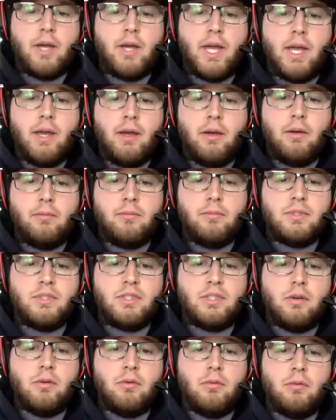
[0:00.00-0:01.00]
now,
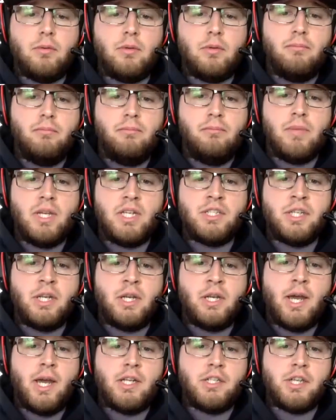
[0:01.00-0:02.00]
so mention
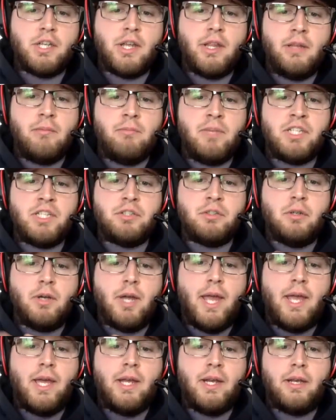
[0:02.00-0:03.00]
Jalen Mitchell
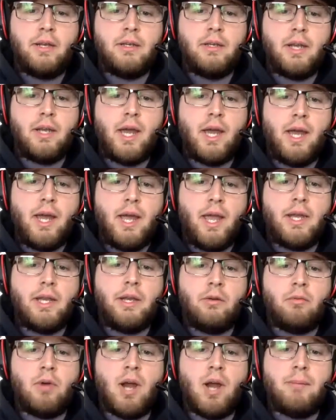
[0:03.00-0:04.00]
and
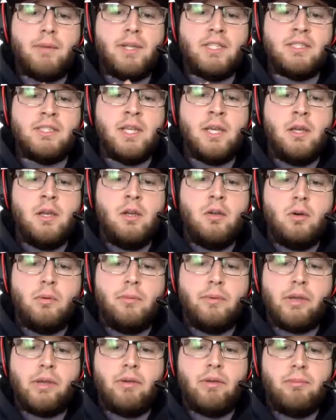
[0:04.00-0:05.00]
Aiden Robbins will
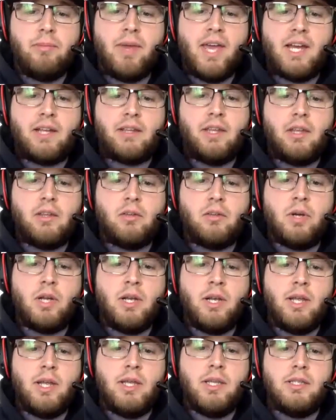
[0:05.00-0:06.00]
be coming back. The other
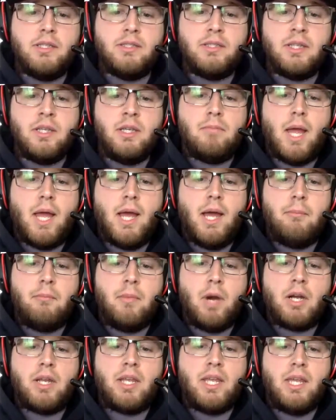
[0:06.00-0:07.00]
one is
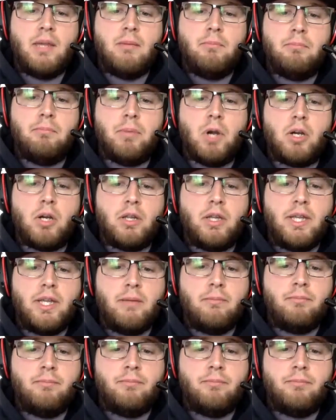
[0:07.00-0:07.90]
Marquis Berkeley.